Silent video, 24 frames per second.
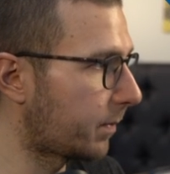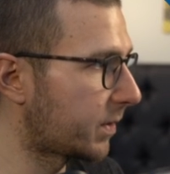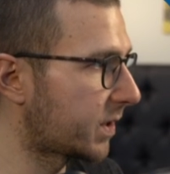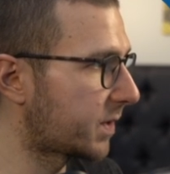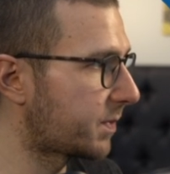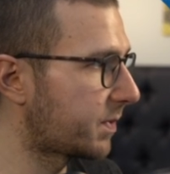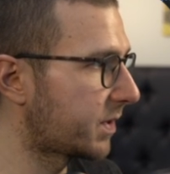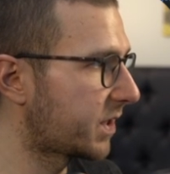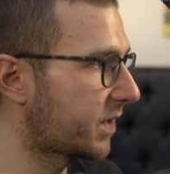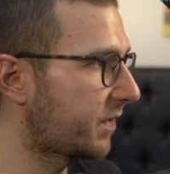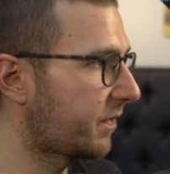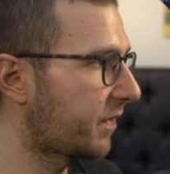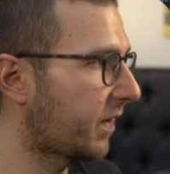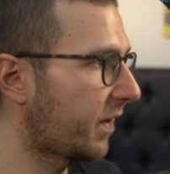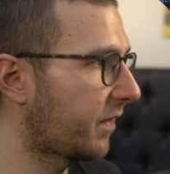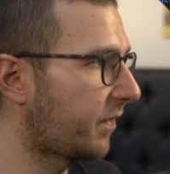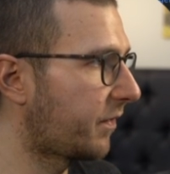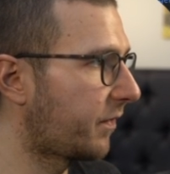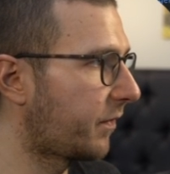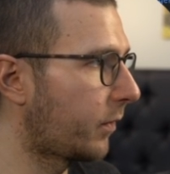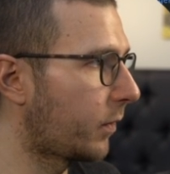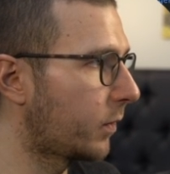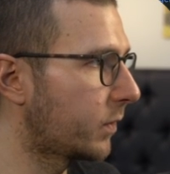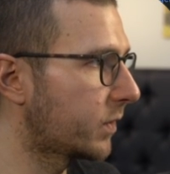specify
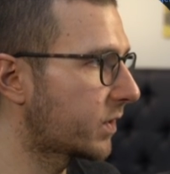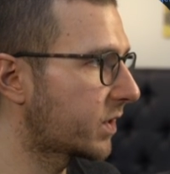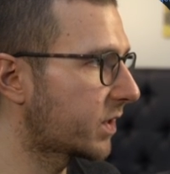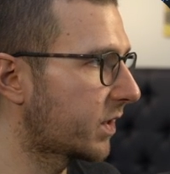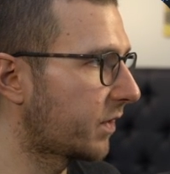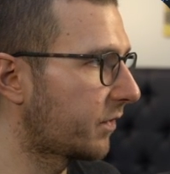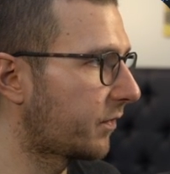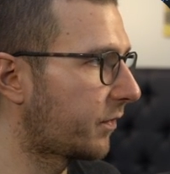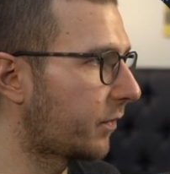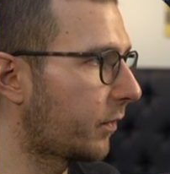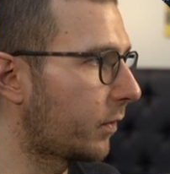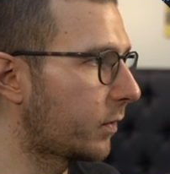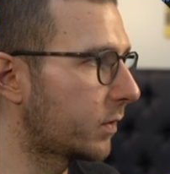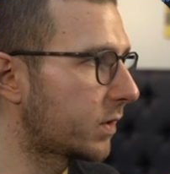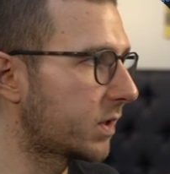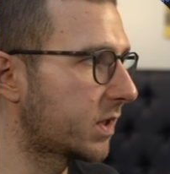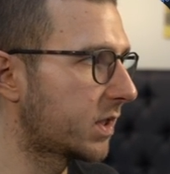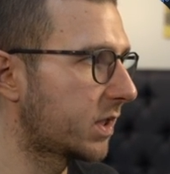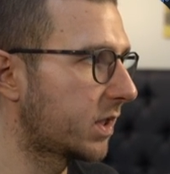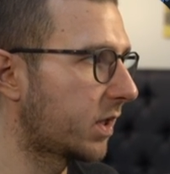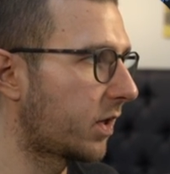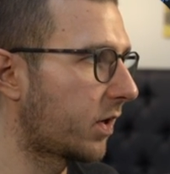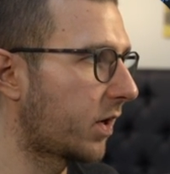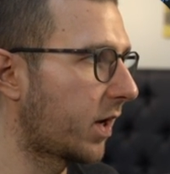false and false
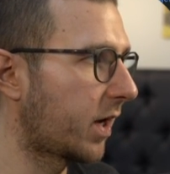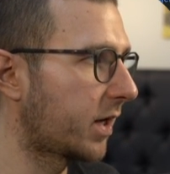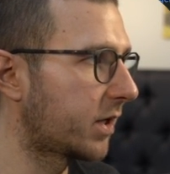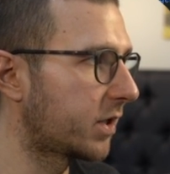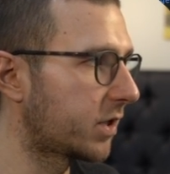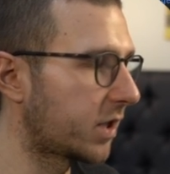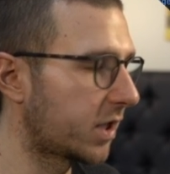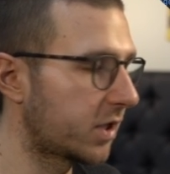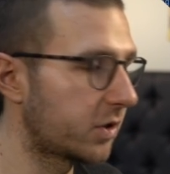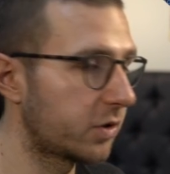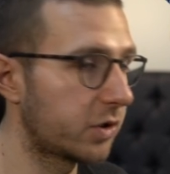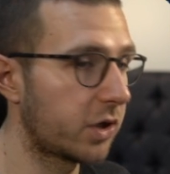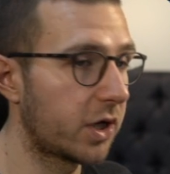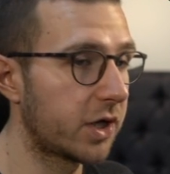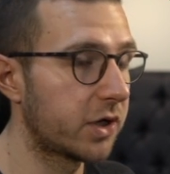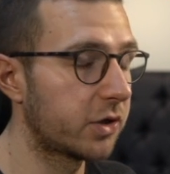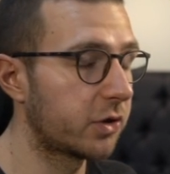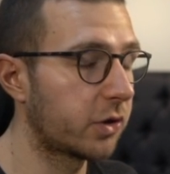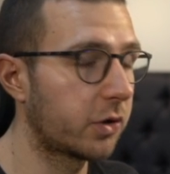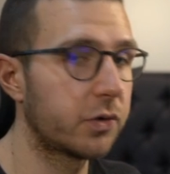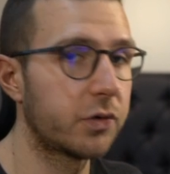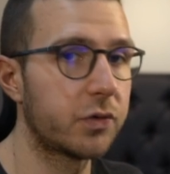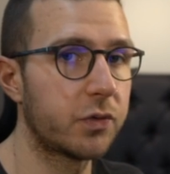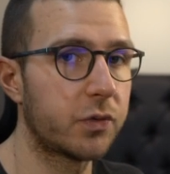here and then
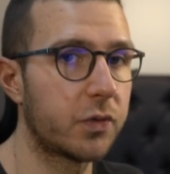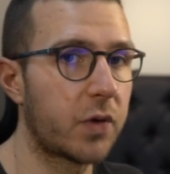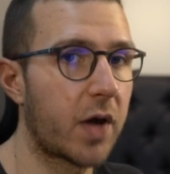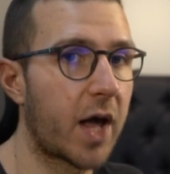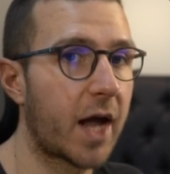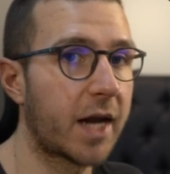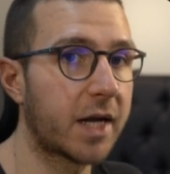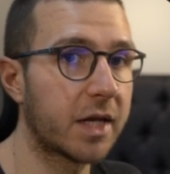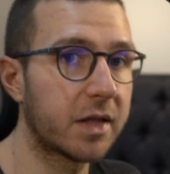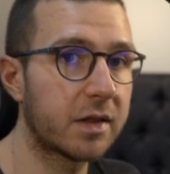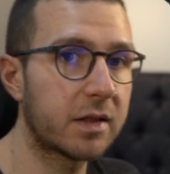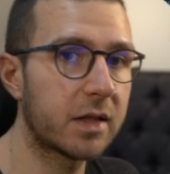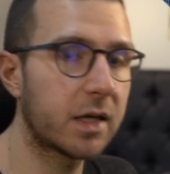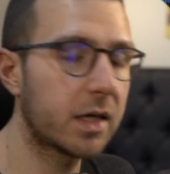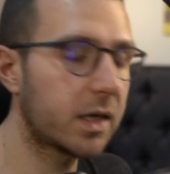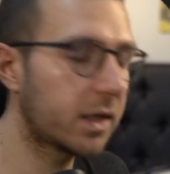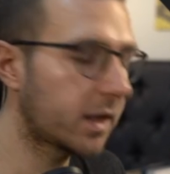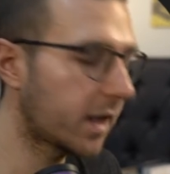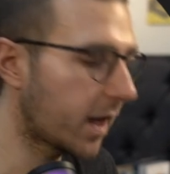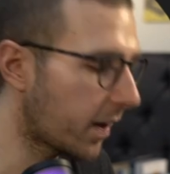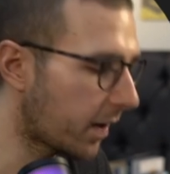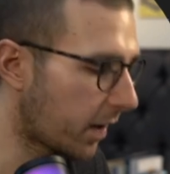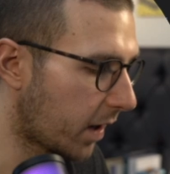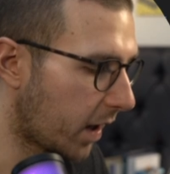and don't do
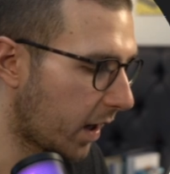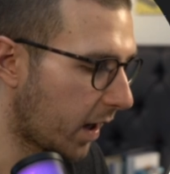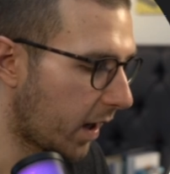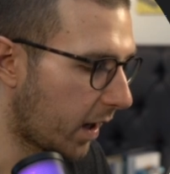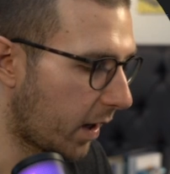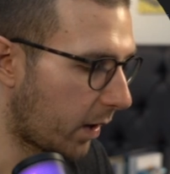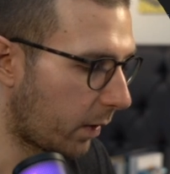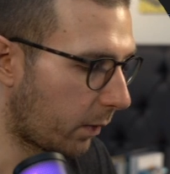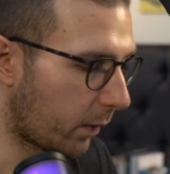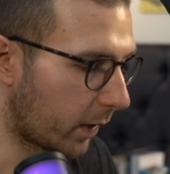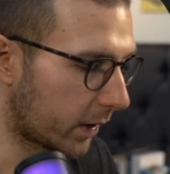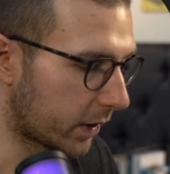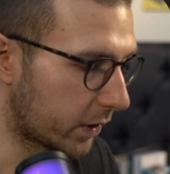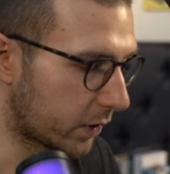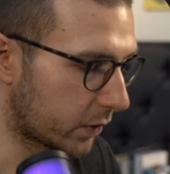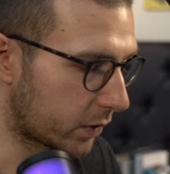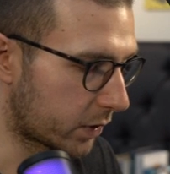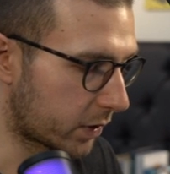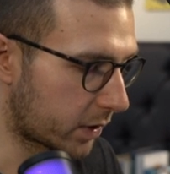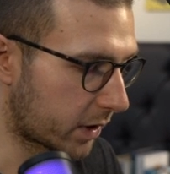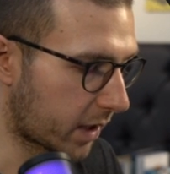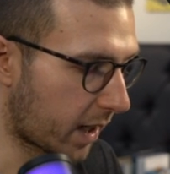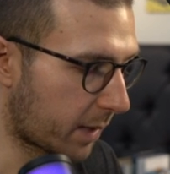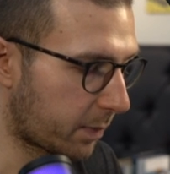anything there when you
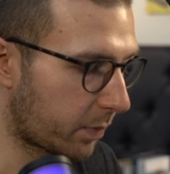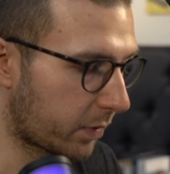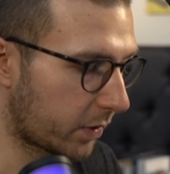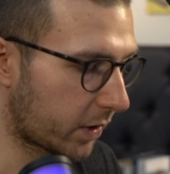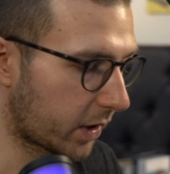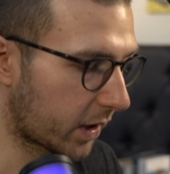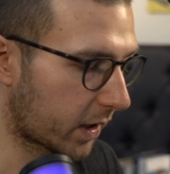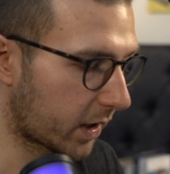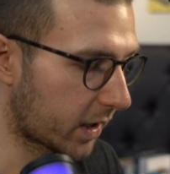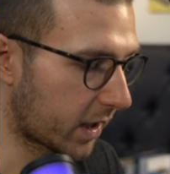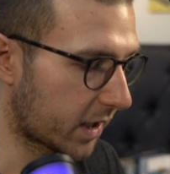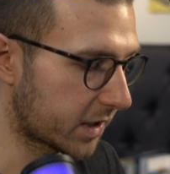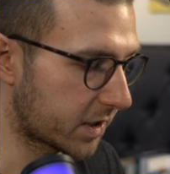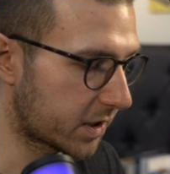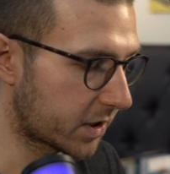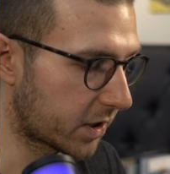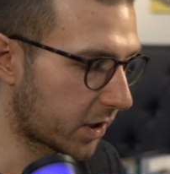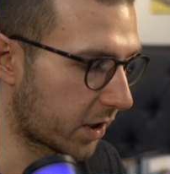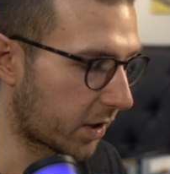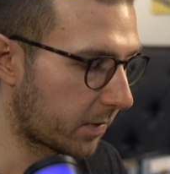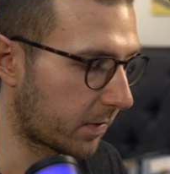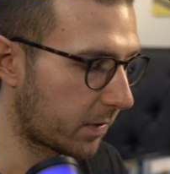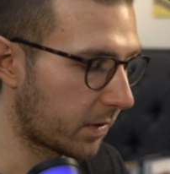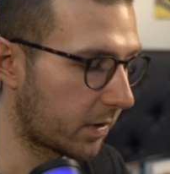tap on a
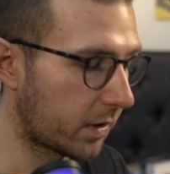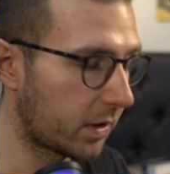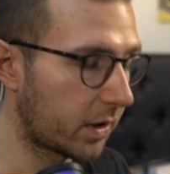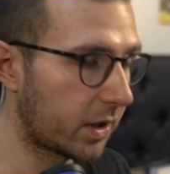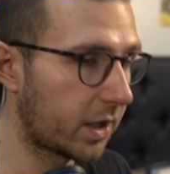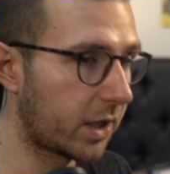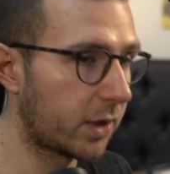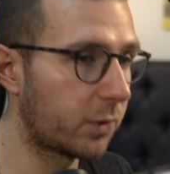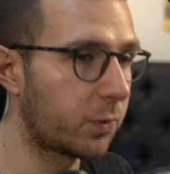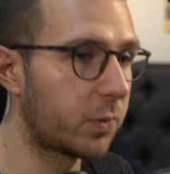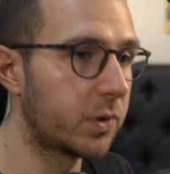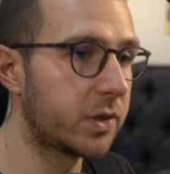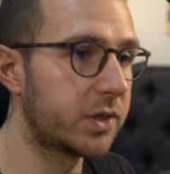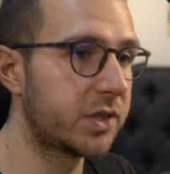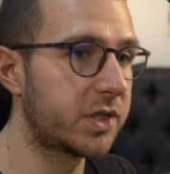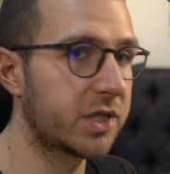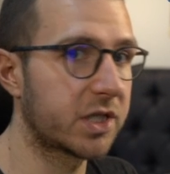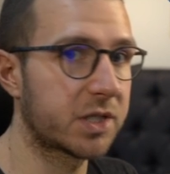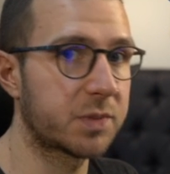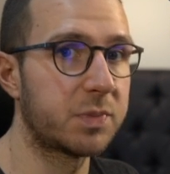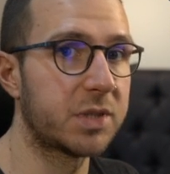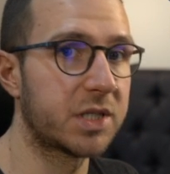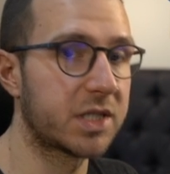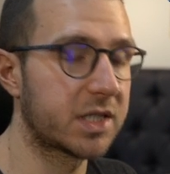cluster it will
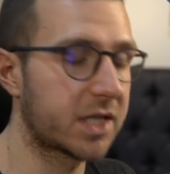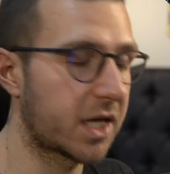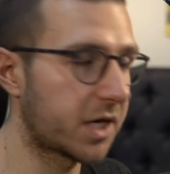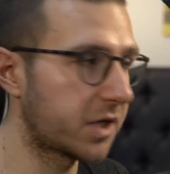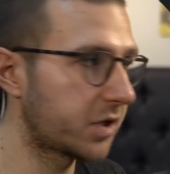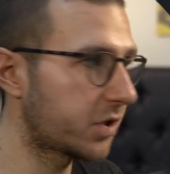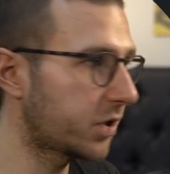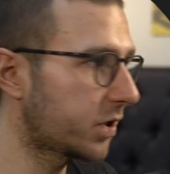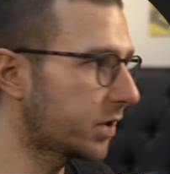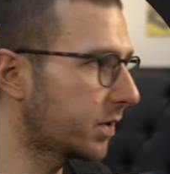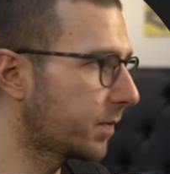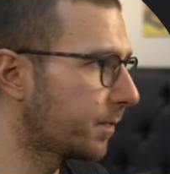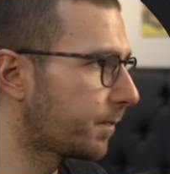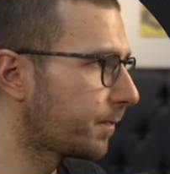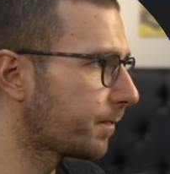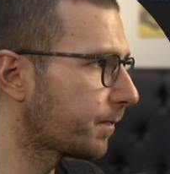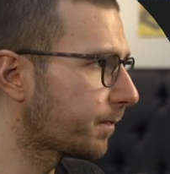just be centered